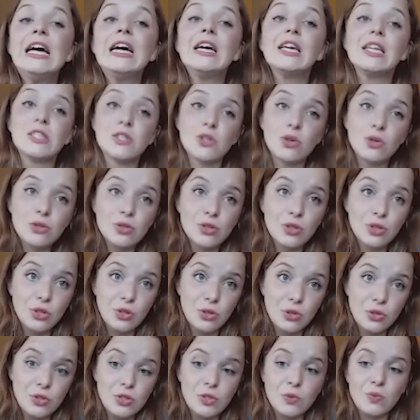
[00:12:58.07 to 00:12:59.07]
It's also
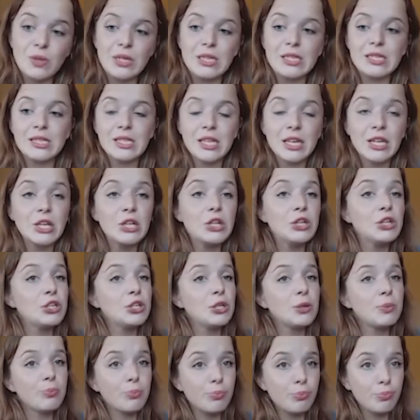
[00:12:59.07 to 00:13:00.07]
used with
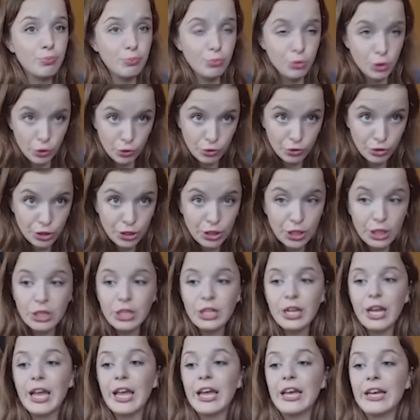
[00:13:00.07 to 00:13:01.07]
singular,
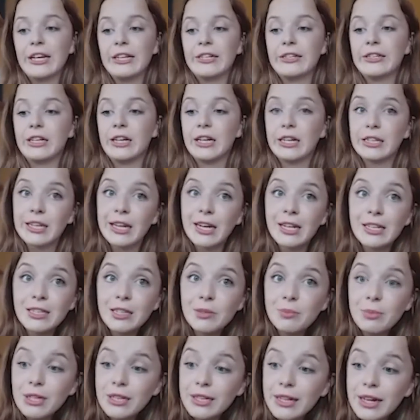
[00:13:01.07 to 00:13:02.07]
plural, and
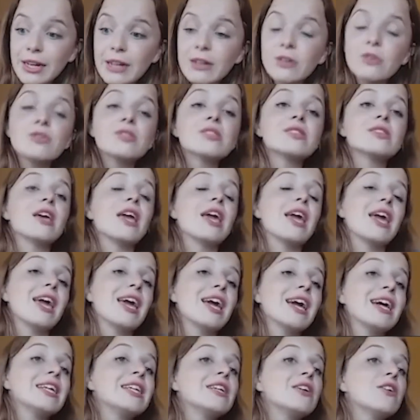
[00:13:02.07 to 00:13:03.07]
uncountable nouns,
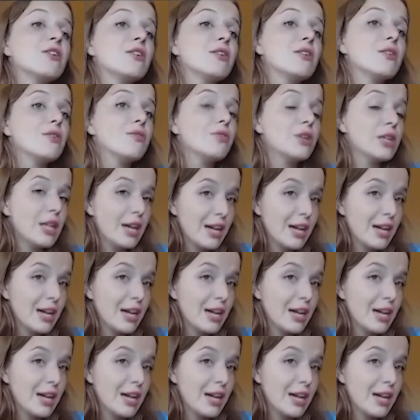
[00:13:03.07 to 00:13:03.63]
and with